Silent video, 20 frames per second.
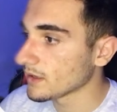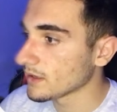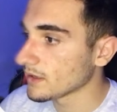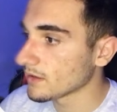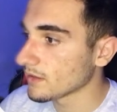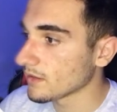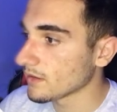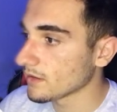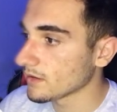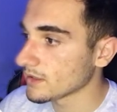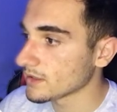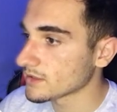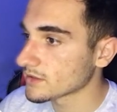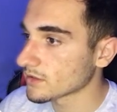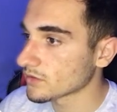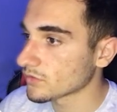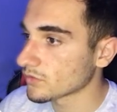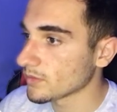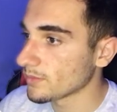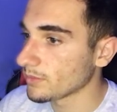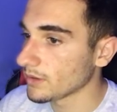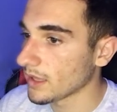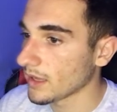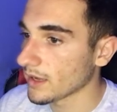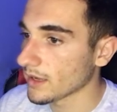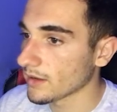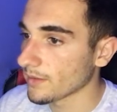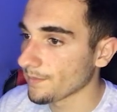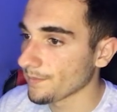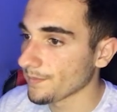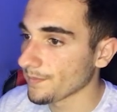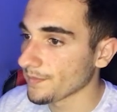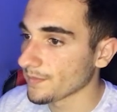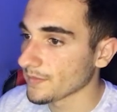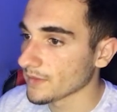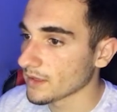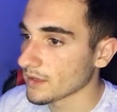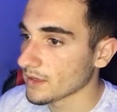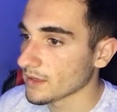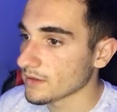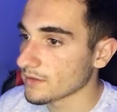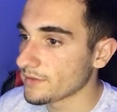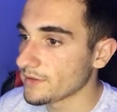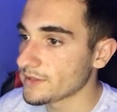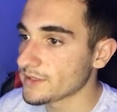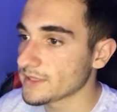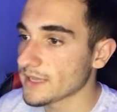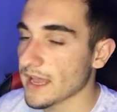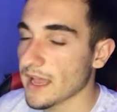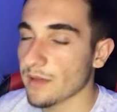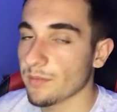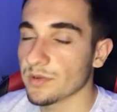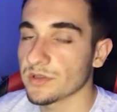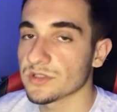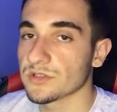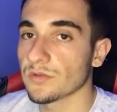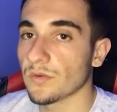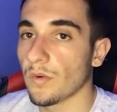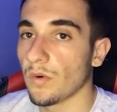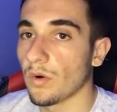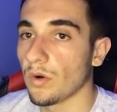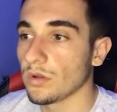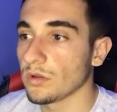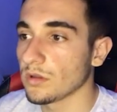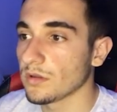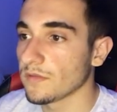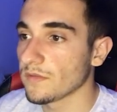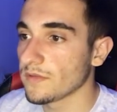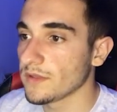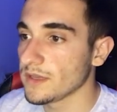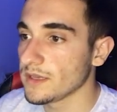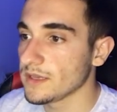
the instant reply. This happens to all of